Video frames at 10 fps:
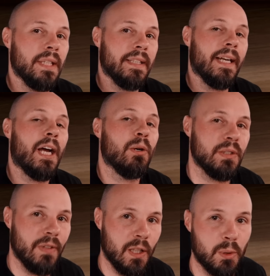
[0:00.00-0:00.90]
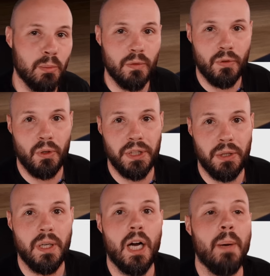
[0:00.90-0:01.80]
get that iOS developer
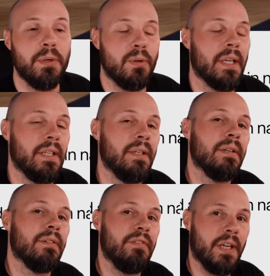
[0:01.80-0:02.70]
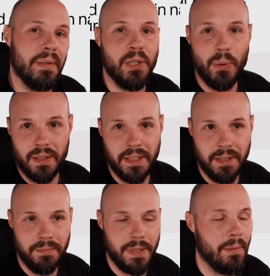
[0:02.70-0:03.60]
portfolio up and running very quickly.
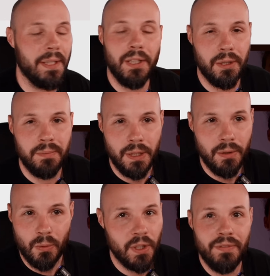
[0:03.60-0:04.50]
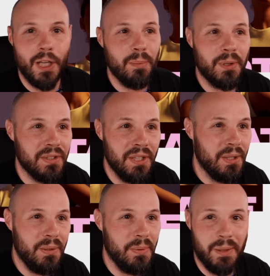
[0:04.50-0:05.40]
Now I know we're developers,
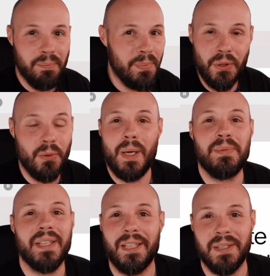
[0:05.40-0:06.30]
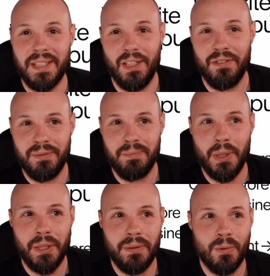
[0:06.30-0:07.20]
we can build the website ourselves,
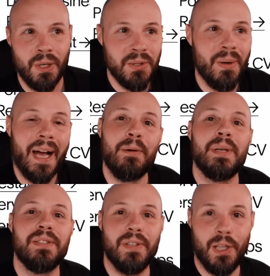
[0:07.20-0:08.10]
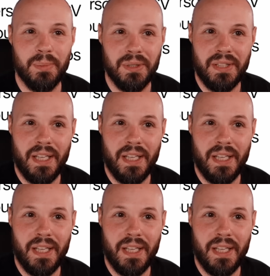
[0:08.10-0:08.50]
but we're also iOS developers,